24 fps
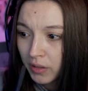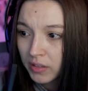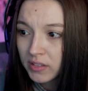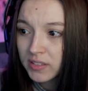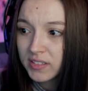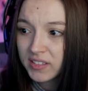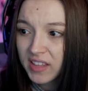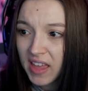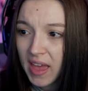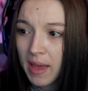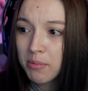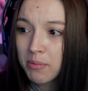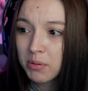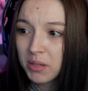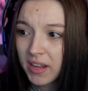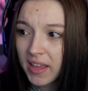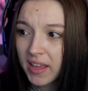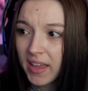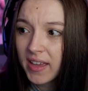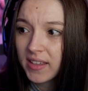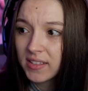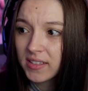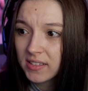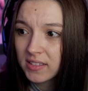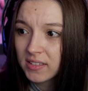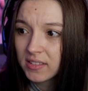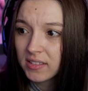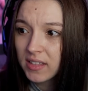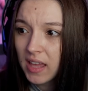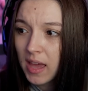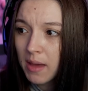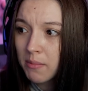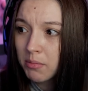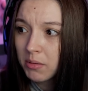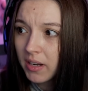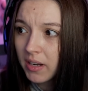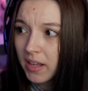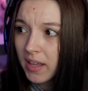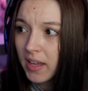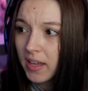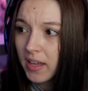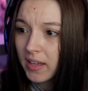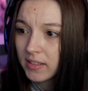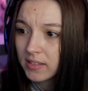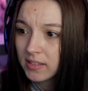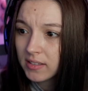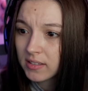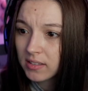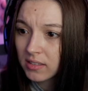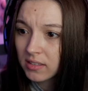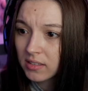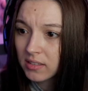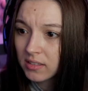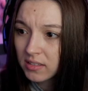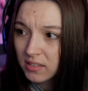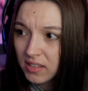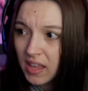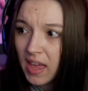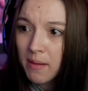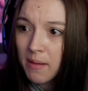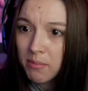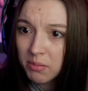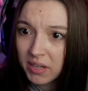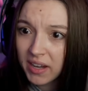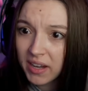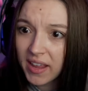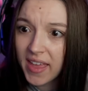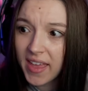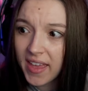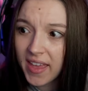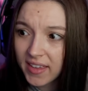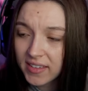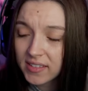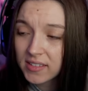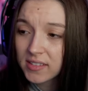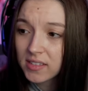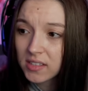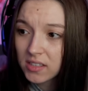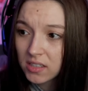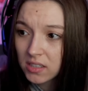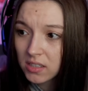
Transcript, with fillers: Stab her ass! Stab her ass! Stab her ass!